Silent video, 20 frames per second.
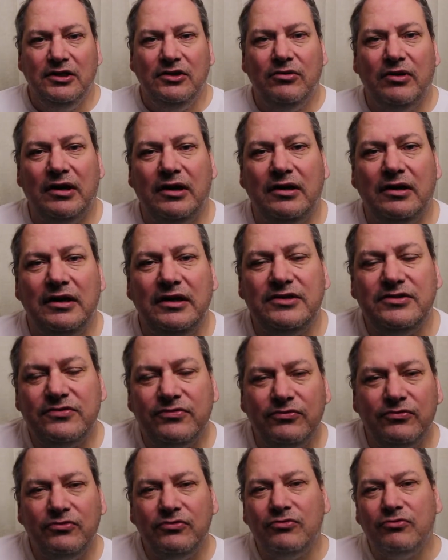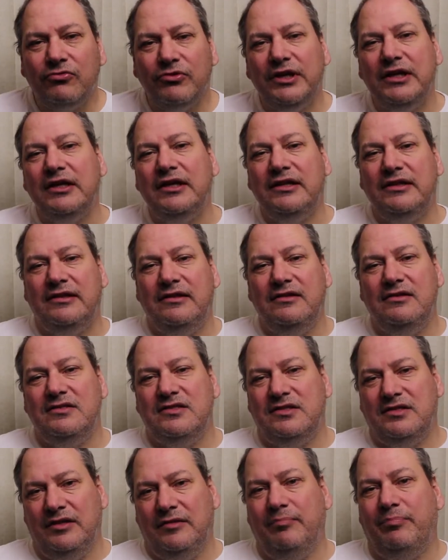Well, it's really
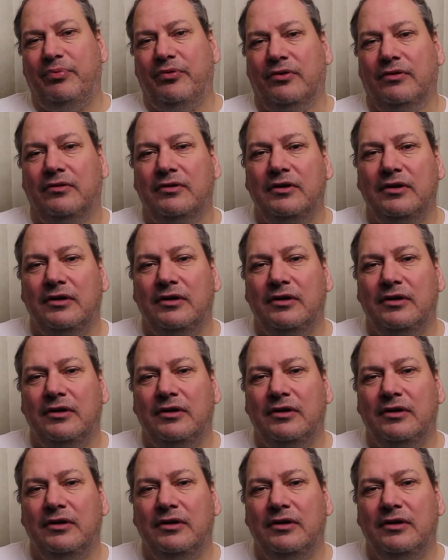simple.